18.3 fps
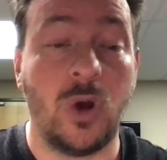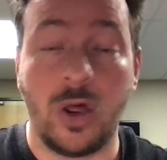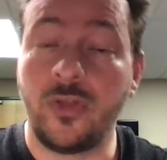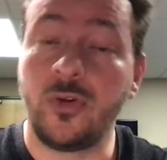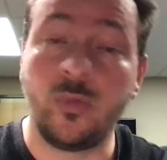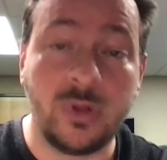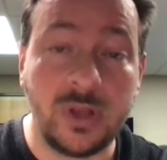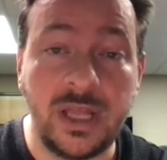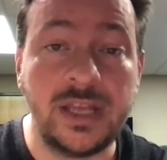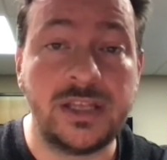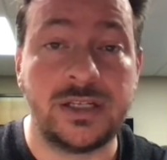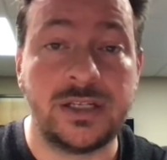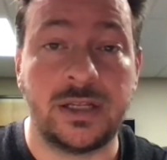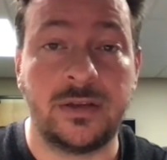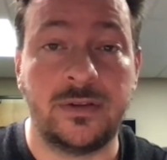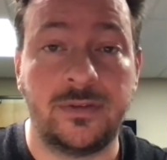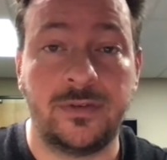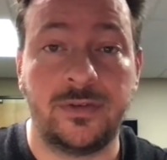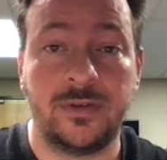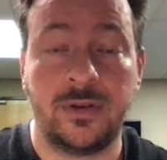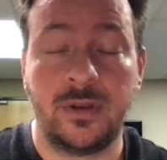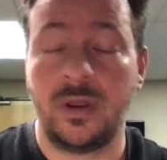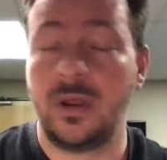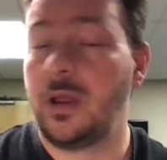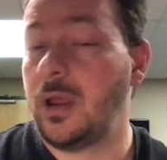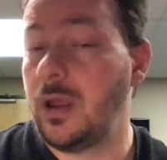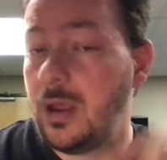other religions
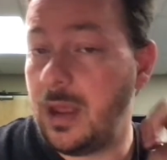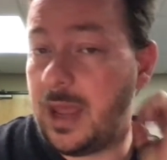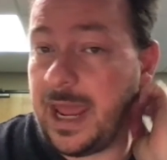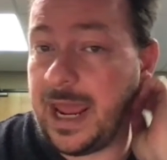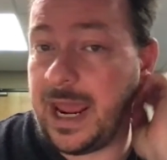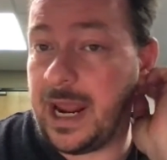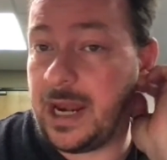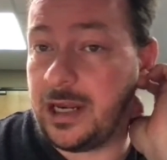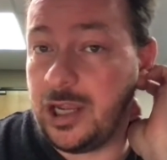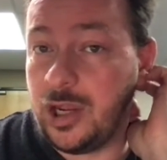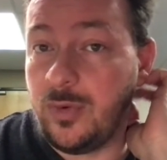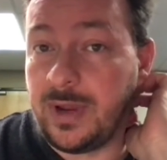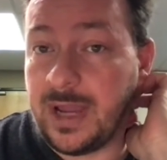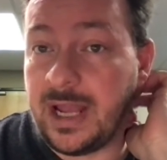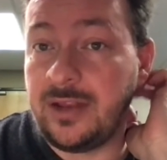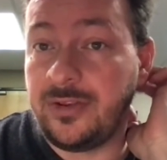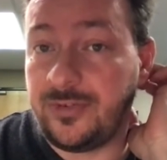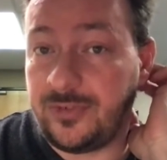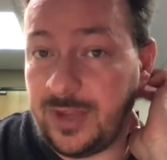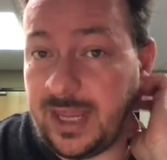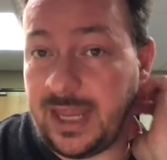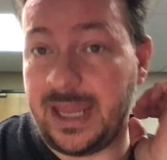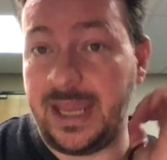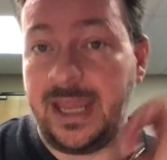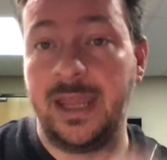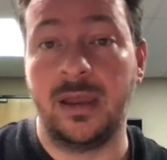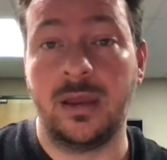and you can
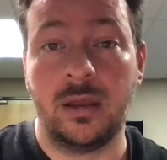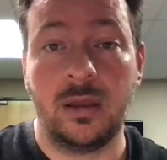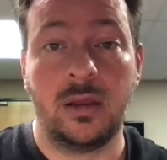see